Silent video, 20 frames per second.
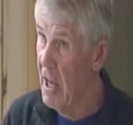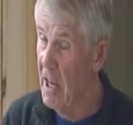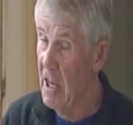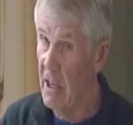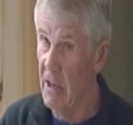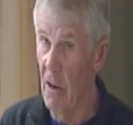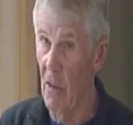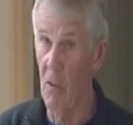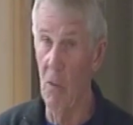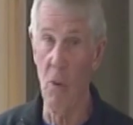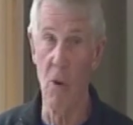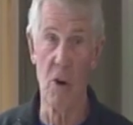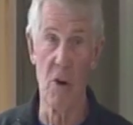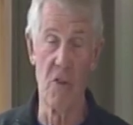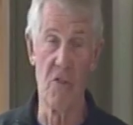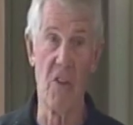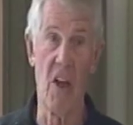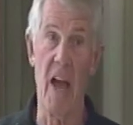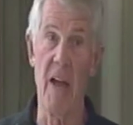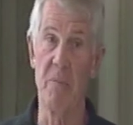in other
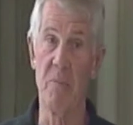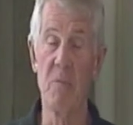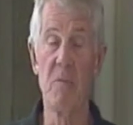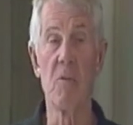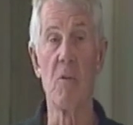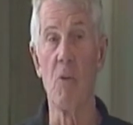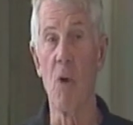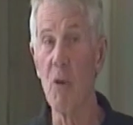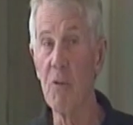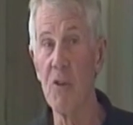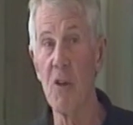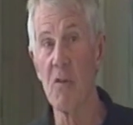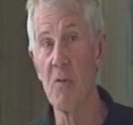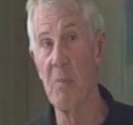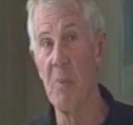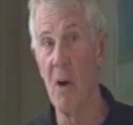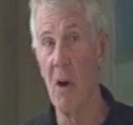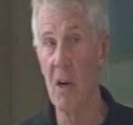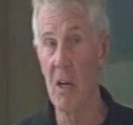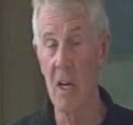words, I wrote this
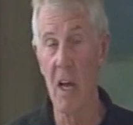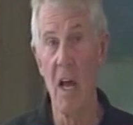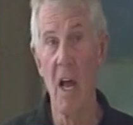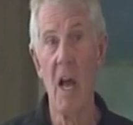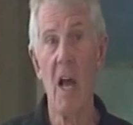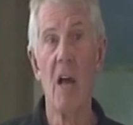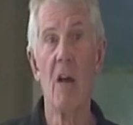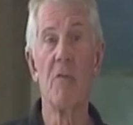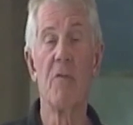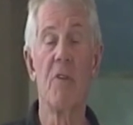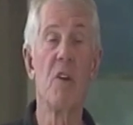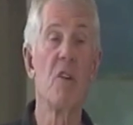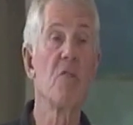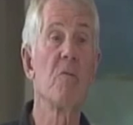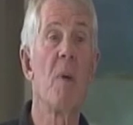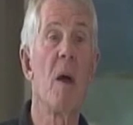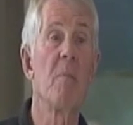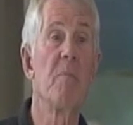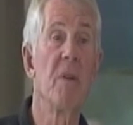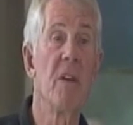book,
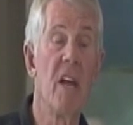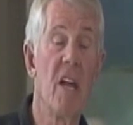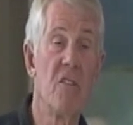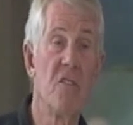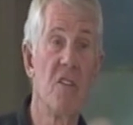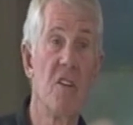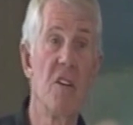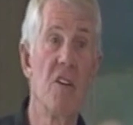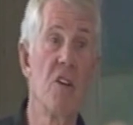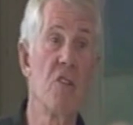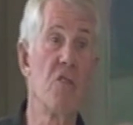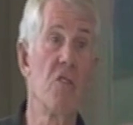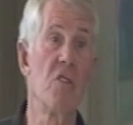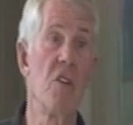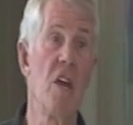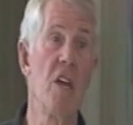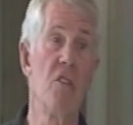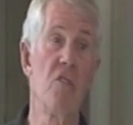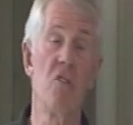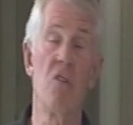finished my PhD
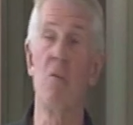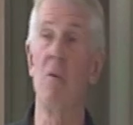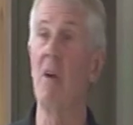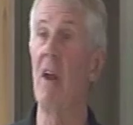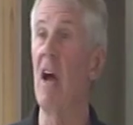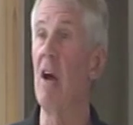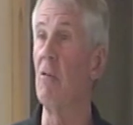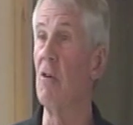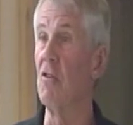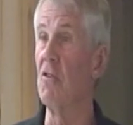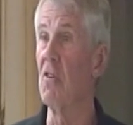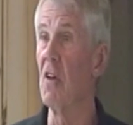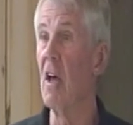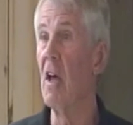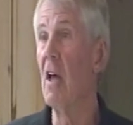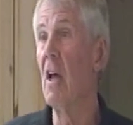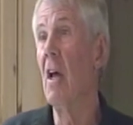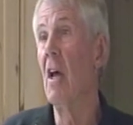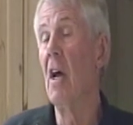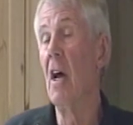dissertation when I was
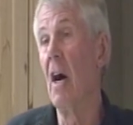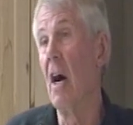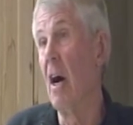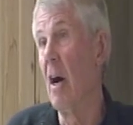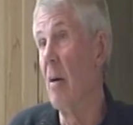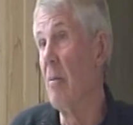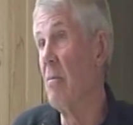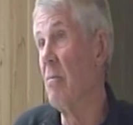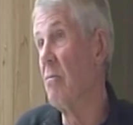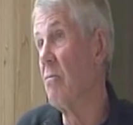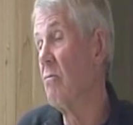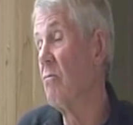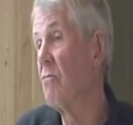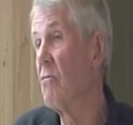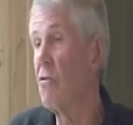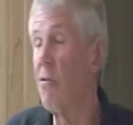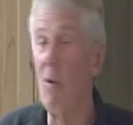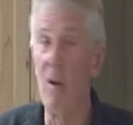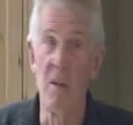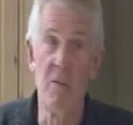um,
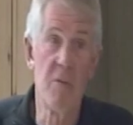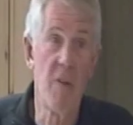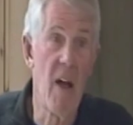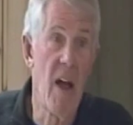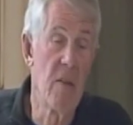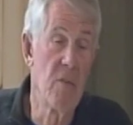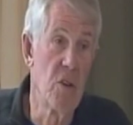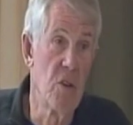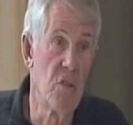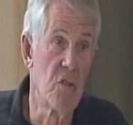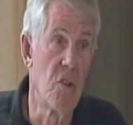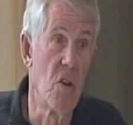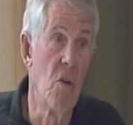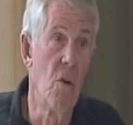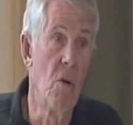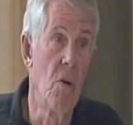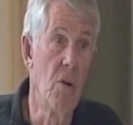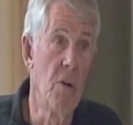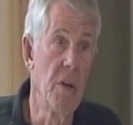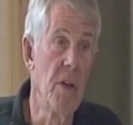25 years
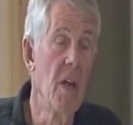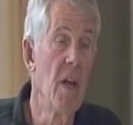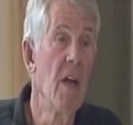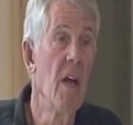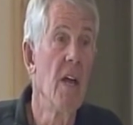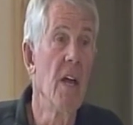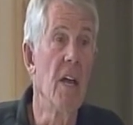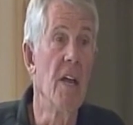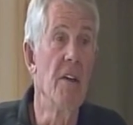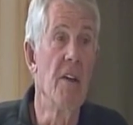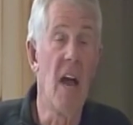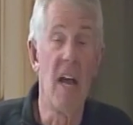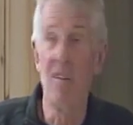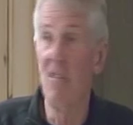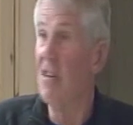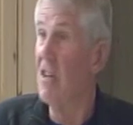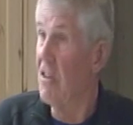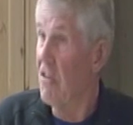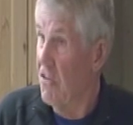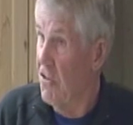old in
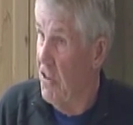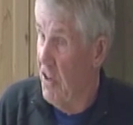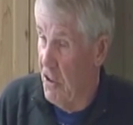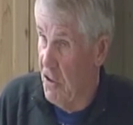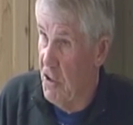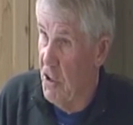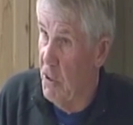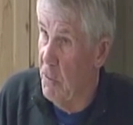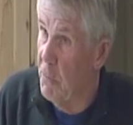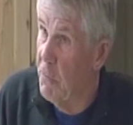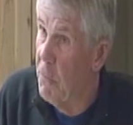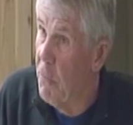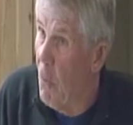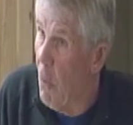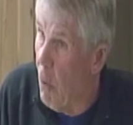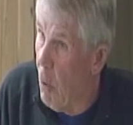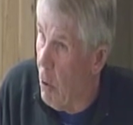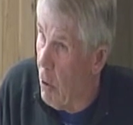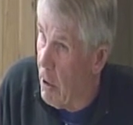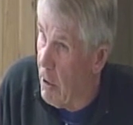
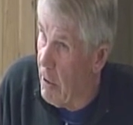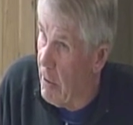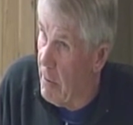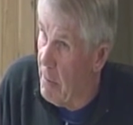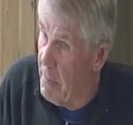1964.